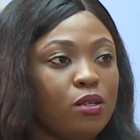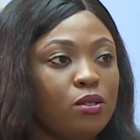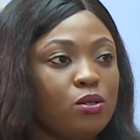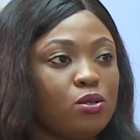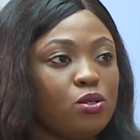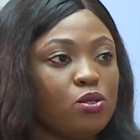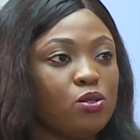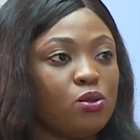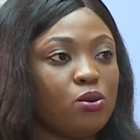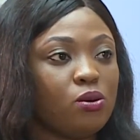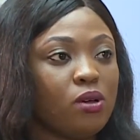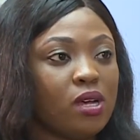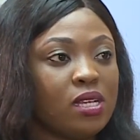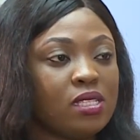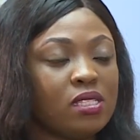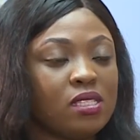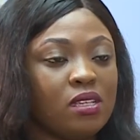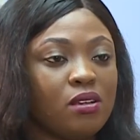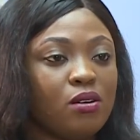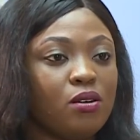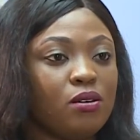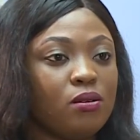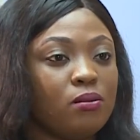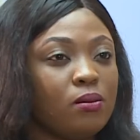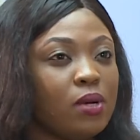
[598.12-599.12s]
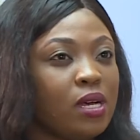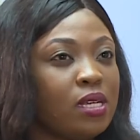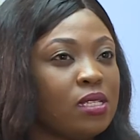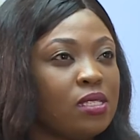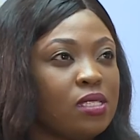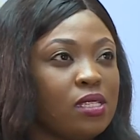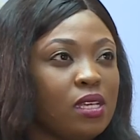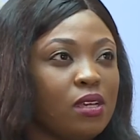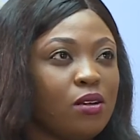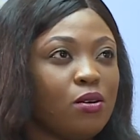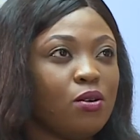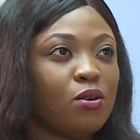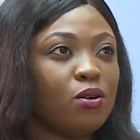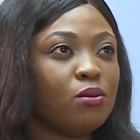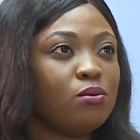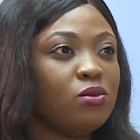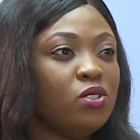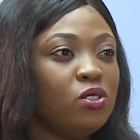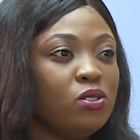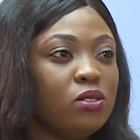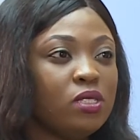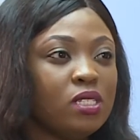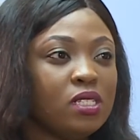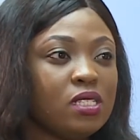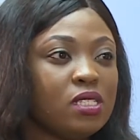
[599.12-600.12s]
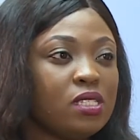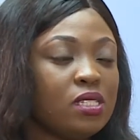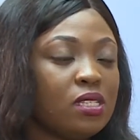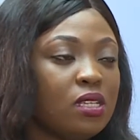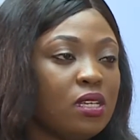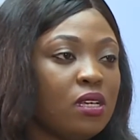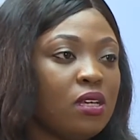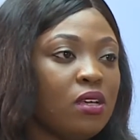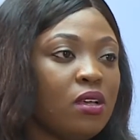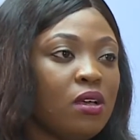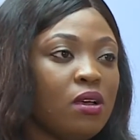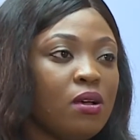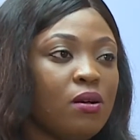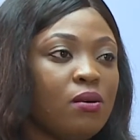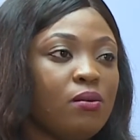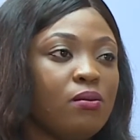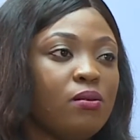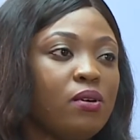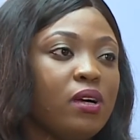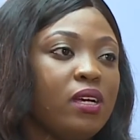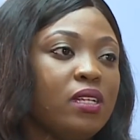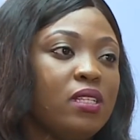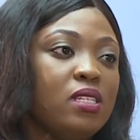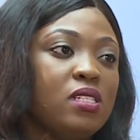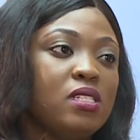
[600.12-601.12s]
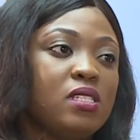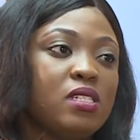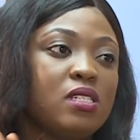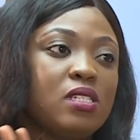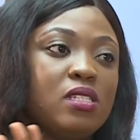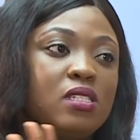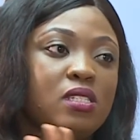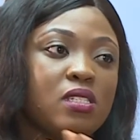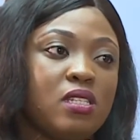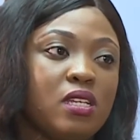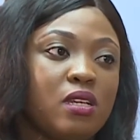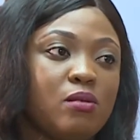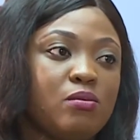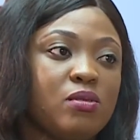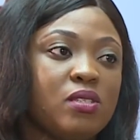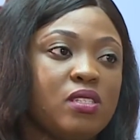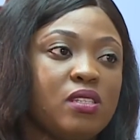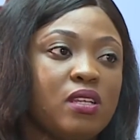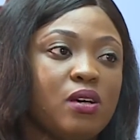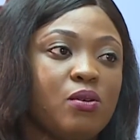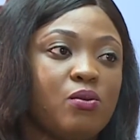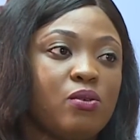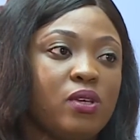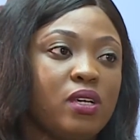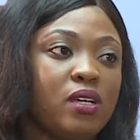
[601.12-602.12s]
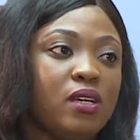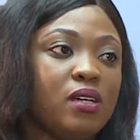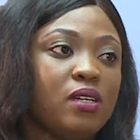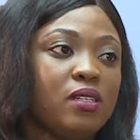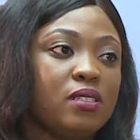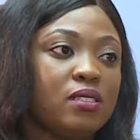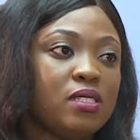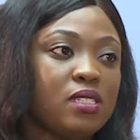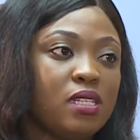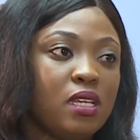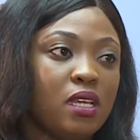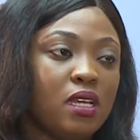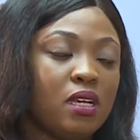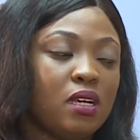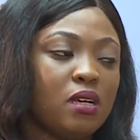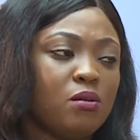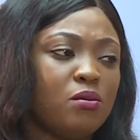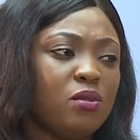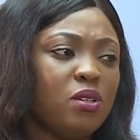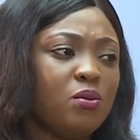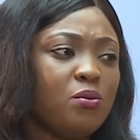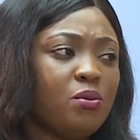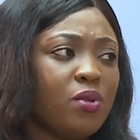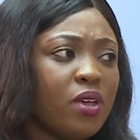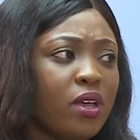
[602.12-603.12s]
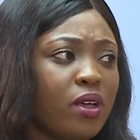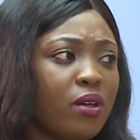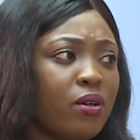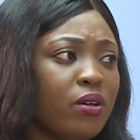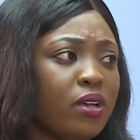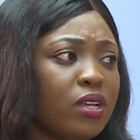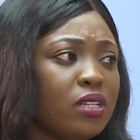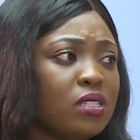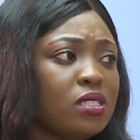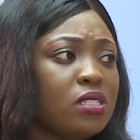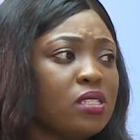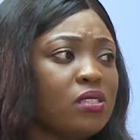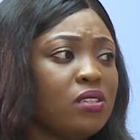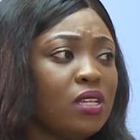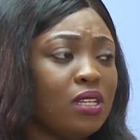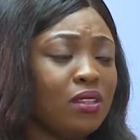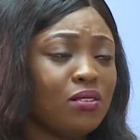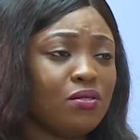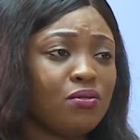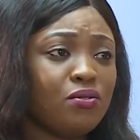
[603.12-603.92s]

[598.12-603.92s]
so as a community, right, these are steps that we can take. Parents in the